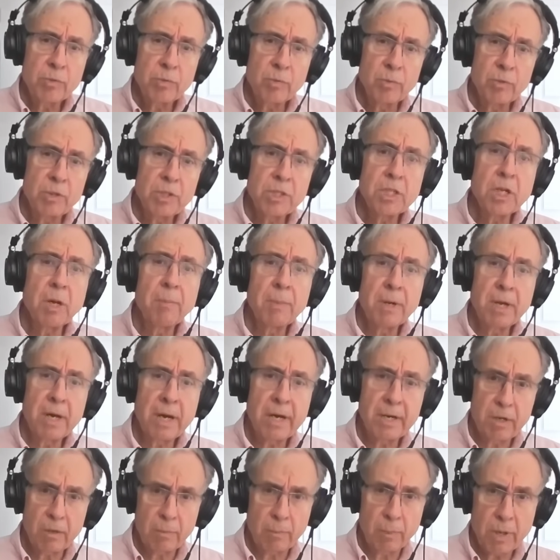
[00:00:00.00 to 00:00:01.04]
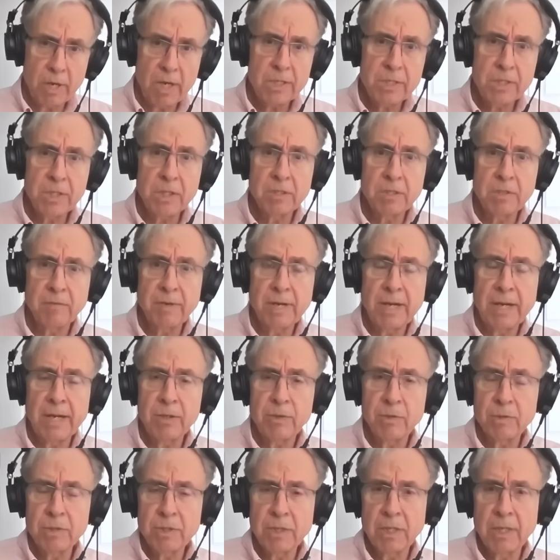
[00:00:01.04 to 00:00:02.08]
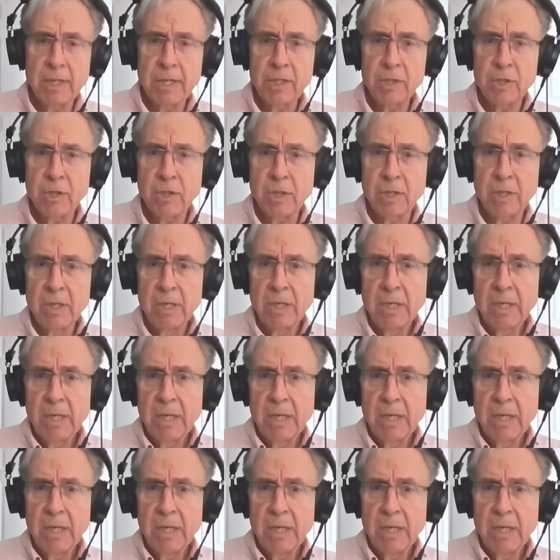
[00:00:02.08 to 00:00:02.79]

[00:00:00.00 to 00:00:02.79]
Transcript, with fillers: through some kind of process of natural selection,